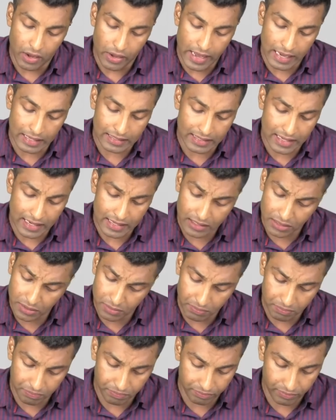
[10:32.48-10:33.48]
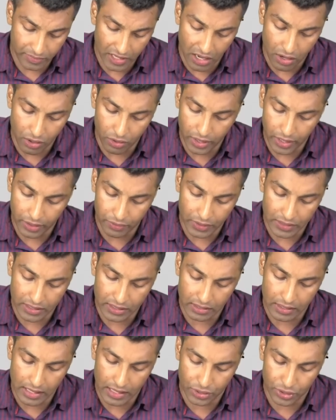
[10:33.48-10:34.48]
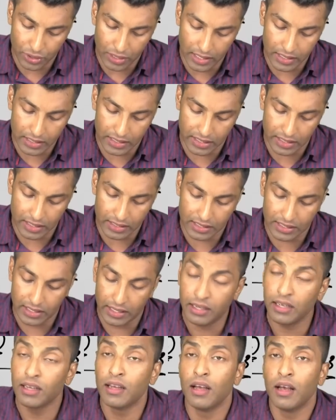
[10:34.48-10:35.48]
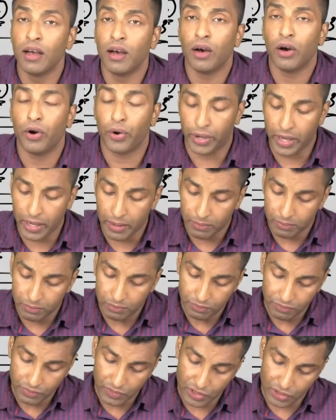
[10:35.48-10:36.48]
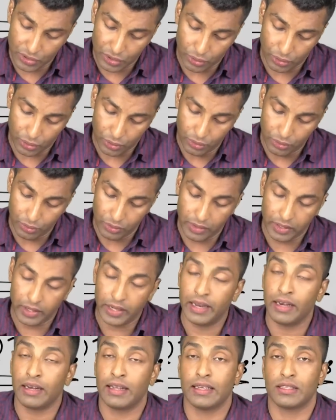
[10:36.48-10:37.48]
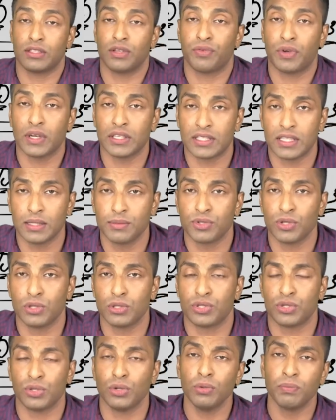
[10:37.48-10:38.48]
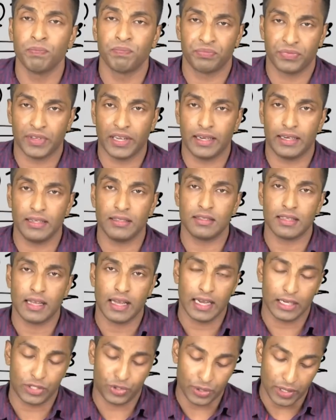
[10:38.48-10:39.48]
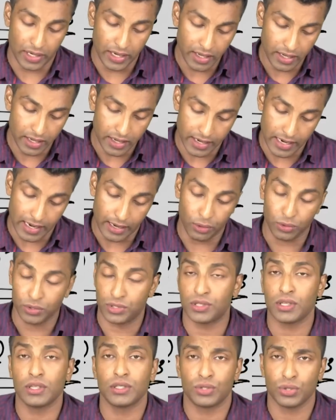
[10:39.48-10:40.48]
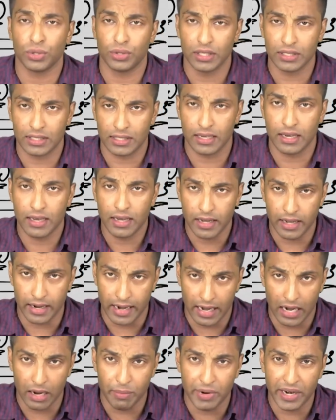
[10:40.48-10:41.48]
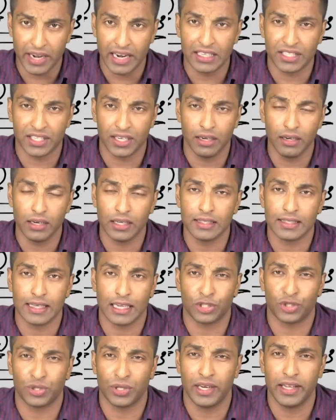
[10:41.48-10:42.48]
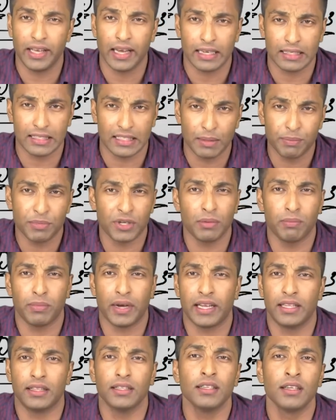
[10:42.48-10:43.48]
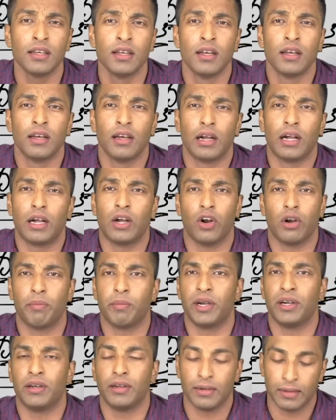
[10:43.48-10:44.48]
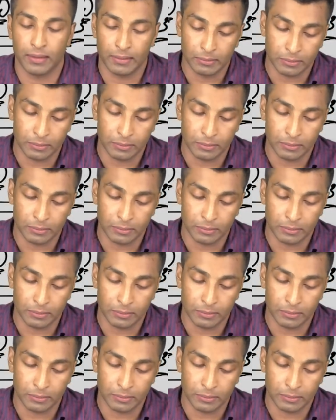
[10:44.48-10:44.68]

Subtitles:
Now excise, now it was actually GST. Okay, so in case of customs also, it is actually reduced. So this recommendation is actually accepted by the government.